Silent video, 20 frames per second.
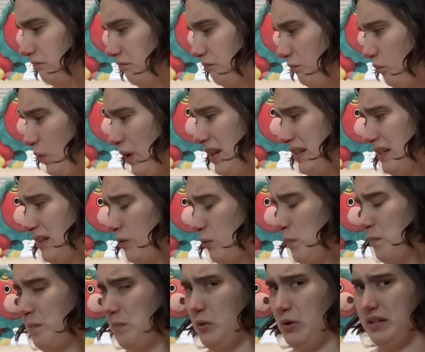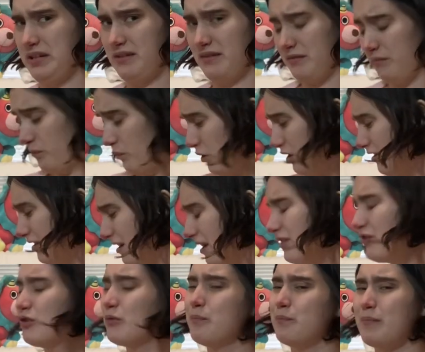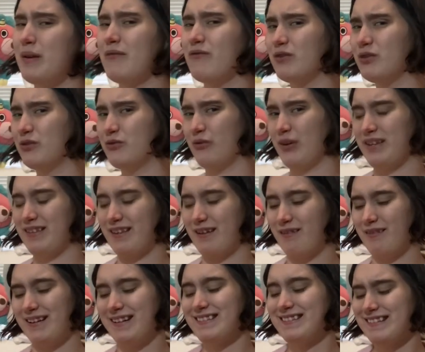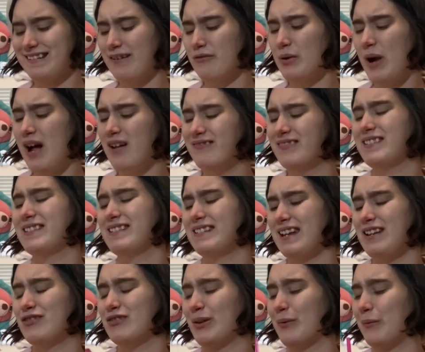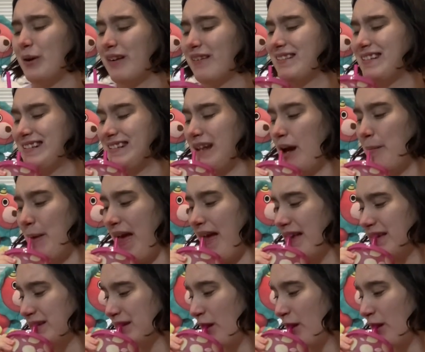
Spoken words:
Why is it moist? Because your beverage right there, and that's how condensation works, you dumbass.